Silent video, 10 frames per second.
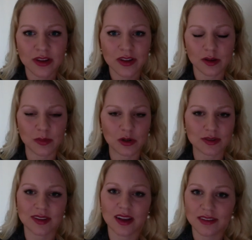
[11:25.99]
the most
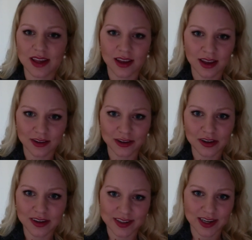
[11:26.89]
loving and
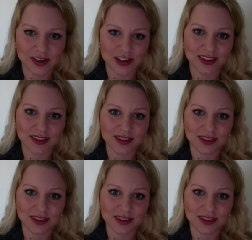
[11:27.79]
good intentions.